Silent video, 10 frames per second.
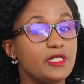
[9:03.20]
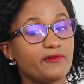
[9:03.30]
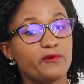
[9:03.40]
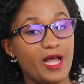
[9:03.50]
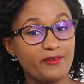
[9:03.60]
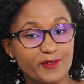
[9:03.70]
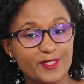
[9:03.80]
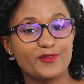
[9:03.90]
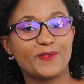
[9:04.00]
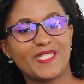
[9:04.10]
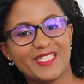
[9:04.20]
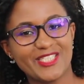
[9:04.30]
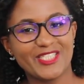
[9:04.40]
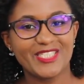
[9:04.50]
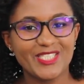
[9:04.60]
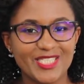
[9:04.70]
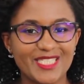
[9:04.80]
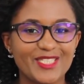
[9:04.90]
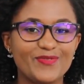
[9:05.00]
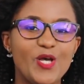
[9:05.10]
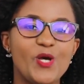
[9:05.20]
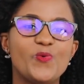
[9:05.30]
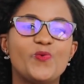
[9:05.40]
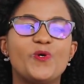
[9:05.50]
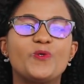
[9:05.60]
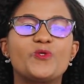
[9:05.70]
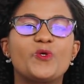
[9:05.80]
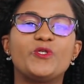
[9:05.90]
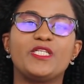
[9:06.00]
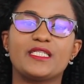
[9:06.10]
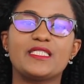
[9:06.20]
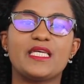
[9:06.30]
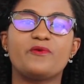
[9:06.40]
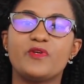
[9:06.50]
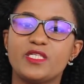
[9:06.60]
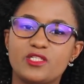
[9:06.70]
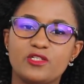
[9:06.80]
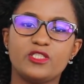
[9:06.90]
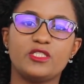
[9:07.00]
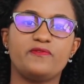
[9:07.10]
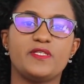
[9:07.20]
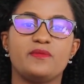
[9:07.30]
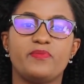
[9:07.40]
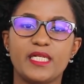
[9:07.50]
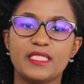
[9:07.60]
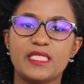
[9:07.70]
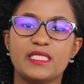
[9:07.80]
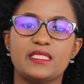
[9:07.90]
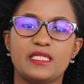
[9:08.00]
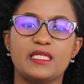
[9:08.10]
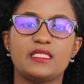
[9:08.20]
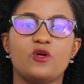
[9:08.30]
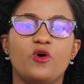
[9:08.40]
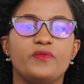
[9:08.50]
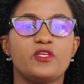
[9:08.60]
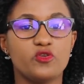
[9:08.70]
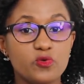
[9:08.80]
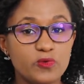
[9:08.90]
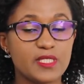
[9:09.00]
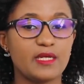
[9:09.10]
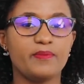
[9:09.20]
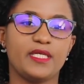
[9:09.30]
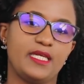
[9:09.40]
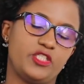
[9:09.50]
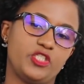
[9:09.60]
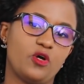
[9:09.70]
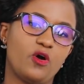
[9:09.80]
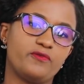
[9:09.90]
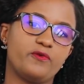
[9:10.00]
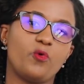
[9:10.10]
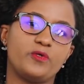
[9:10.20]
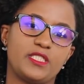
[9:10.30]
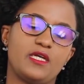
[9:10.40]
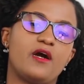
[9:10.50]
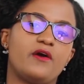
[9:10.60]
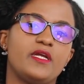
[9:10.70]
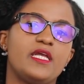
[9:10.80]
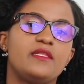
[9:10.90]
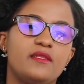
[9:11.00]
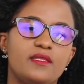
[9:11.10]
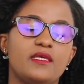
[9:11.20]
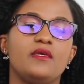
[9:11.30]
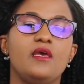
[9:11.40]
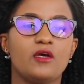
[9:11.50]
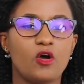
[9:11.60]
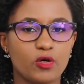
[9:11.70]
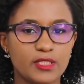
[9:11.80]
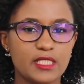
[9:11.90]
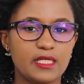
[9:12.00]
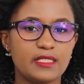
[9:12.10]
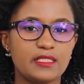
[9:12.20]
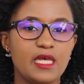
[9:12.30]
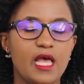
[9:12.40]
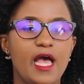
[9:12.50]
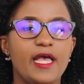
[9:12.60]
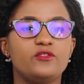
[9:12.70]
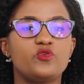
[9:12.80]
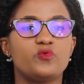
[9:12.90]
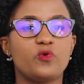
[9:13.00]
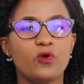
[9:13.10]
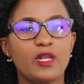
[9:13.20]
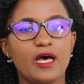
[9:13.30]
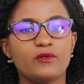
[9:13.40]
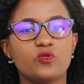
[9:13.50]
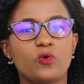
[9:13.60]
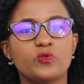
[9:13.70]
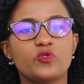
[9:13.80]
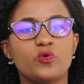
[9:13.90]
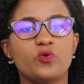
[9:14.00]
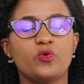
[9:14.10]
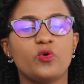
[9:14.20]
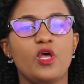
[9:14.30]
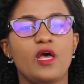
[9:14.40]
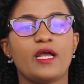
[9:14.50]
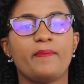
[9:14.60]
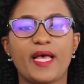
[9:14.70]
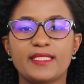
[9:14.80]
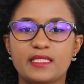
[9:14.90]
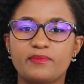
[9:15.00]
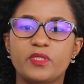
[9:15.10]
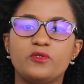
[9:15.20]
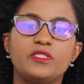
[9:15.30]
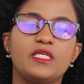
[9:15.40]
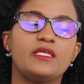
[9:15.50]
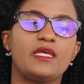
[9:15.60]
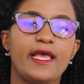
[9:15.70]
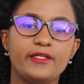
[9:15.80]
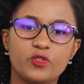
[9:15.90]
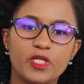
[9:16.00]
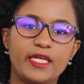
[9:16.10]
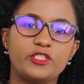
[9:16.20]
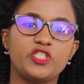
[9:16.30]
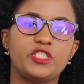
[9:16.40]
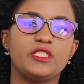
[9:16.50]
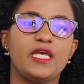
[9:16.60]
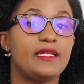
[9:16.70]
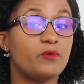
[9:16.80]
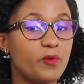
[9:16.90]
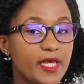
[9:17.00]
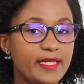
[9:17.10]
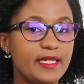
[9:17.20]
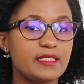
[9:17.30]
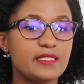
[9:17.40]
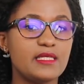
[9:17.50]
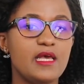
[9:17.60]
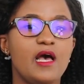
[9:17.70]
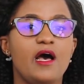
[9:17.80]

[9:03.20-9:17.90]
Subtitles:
for Africa Foundation initiative, we're also conducting research and feasibility studies on the use and application of ODR in the continent, and to roll out also capacity building, education, and awareness